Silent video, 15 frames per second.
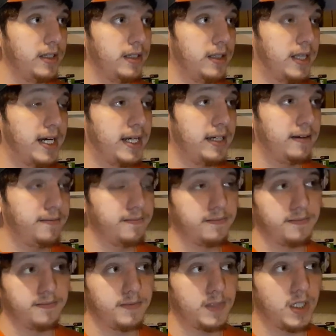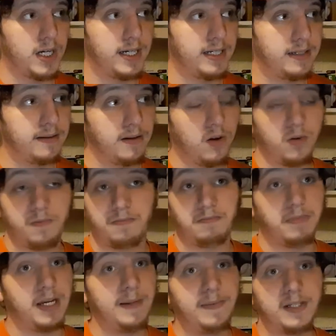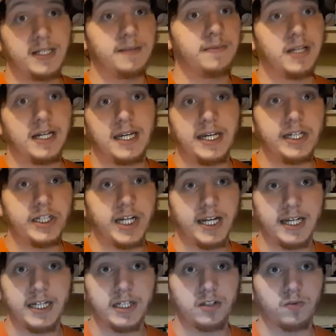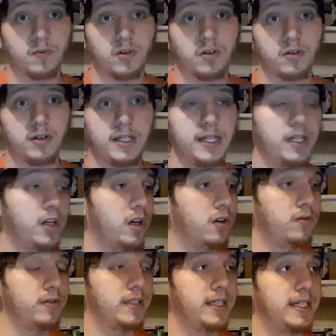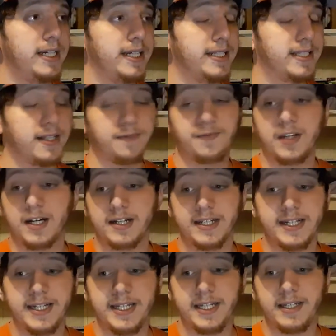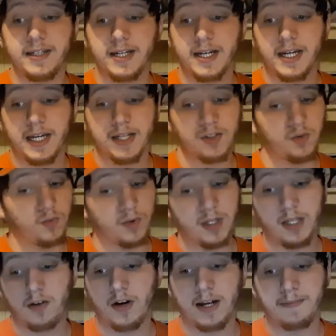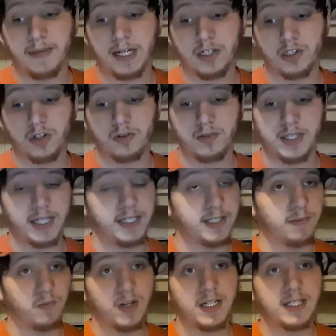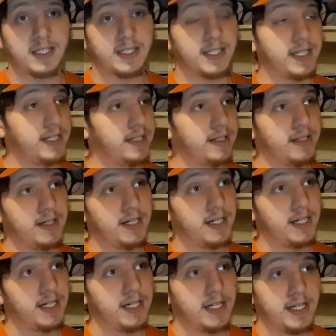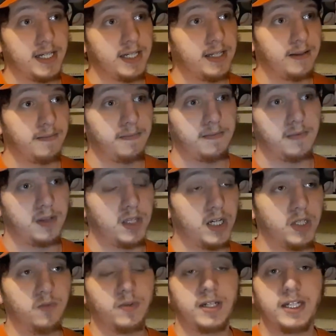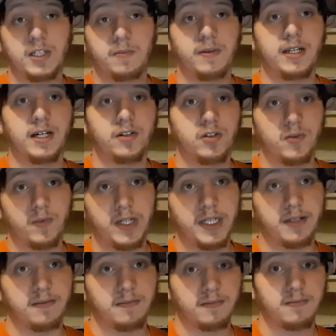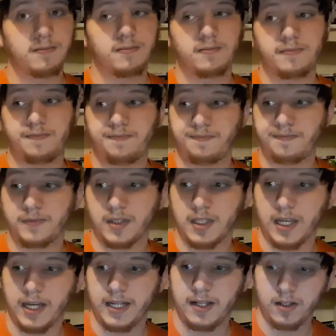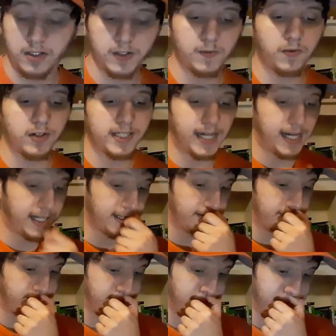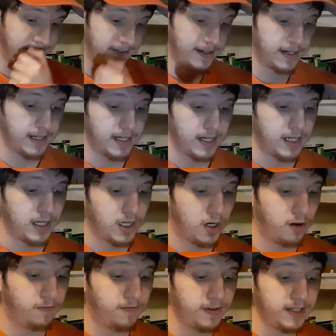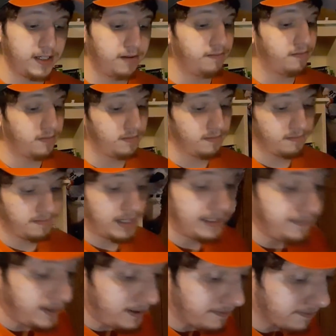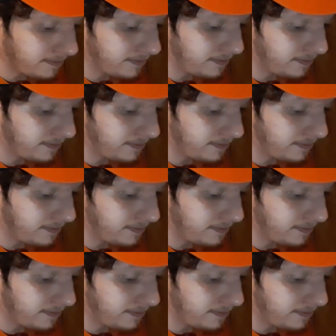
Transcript: like, maybe something like AJ Hinch, where he goes, he gets stuff done, and he is a really great manager who takes some risks and does what needs to be done to win and looks for talent. Hopefully, maybe